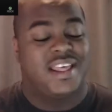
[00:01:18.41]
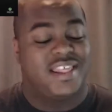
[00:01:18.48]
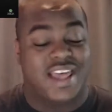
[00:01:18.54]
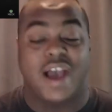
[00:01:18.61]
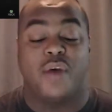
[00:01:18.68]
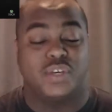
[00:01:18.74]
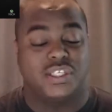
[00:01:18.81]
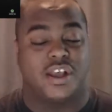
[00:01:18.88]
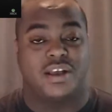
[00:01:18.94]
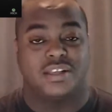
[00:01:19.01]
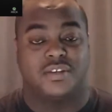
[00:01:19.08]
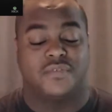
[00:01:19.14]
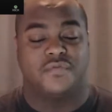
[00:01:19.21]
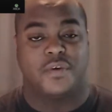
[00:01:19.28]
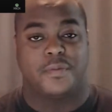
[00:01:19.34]
That was
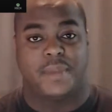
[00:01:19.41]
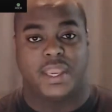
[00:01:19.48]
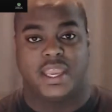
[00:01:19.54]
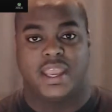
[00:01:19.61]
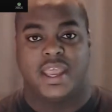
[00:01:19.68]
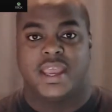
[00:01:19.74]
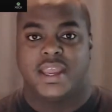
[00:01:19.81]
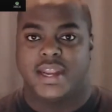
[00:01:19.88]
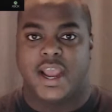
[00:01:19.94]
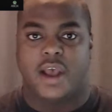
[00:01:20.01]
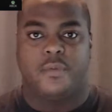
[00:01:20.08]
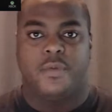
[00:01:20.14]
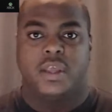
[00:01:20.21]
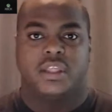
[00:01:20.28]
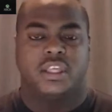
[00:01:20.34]
awesome for me. Now,